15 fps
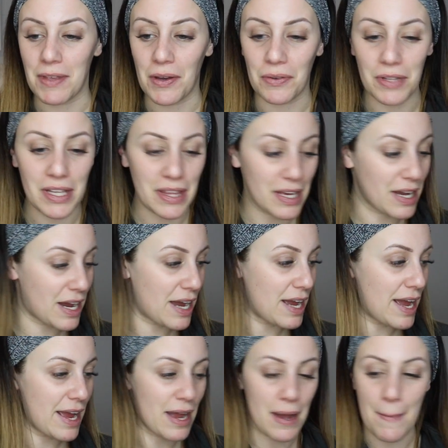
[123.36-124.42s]
The only thing I
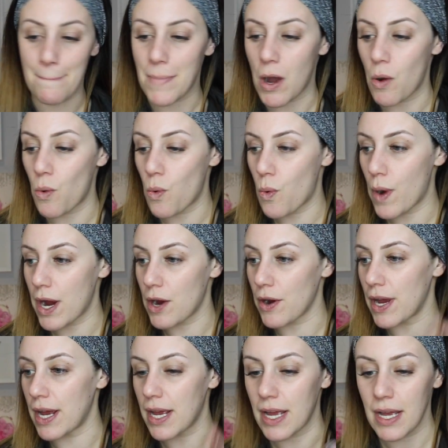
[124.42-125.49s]
am
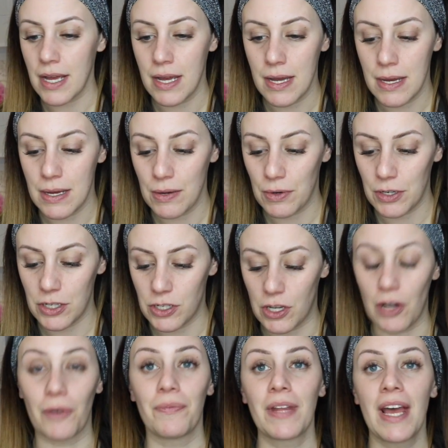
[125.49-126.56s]
wearing, where did you
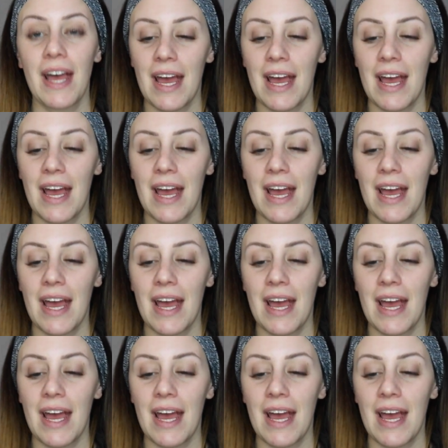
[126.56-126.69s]
go?